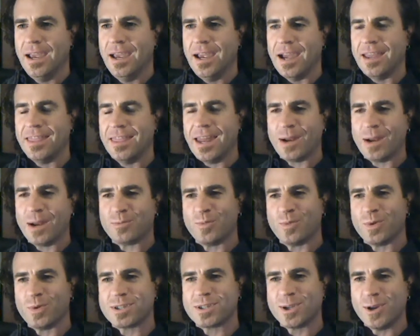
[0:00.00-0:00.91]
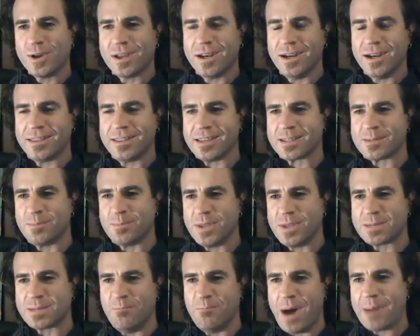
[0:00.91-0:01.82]
and then I was looking at
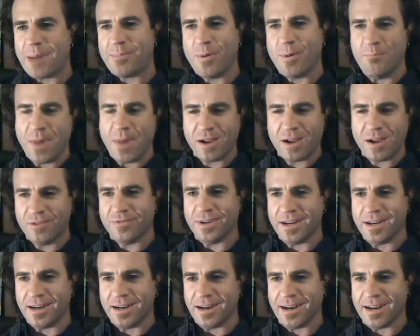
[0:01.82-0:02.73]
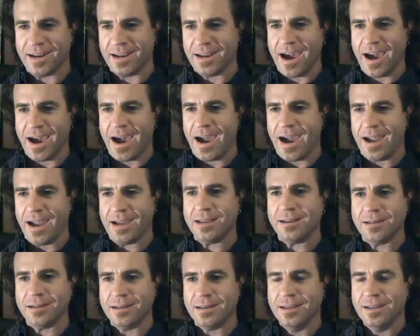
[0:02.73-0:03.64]
this Baba Melvin
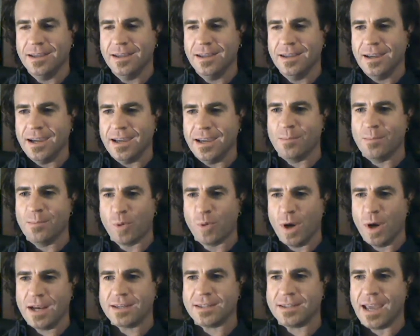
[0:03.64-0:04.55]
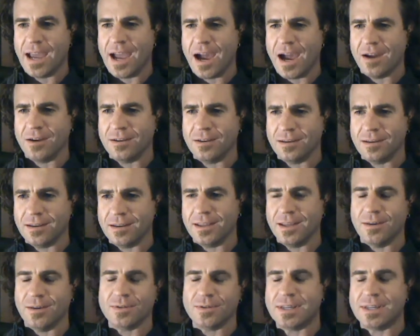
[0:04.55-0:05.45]
guy, and the breakdown, and
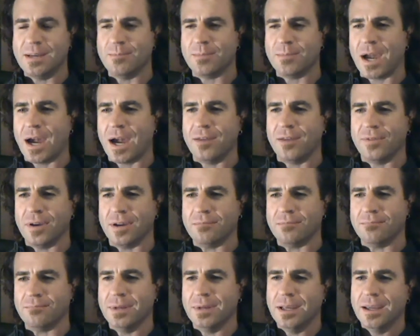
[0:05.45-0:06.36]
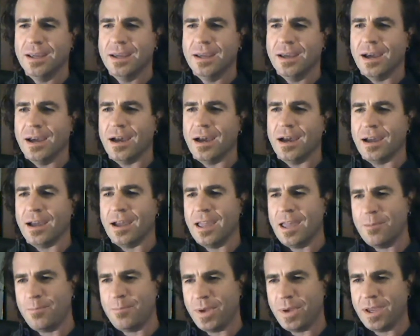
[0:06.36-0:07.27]
it seemed kind of a
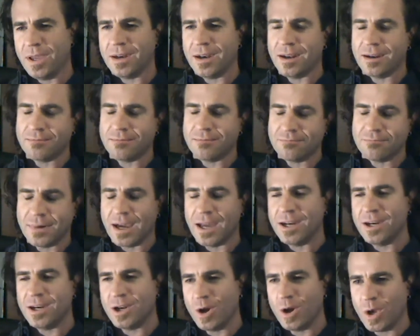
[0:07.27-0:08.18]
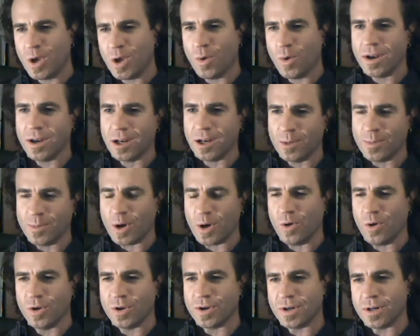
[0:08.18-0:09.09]
hippie, and I know you wanted a little bit
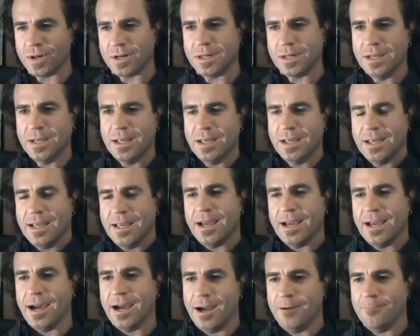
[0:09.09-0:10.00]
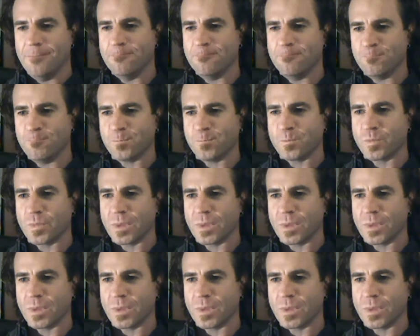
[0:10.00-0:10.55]
older. Ron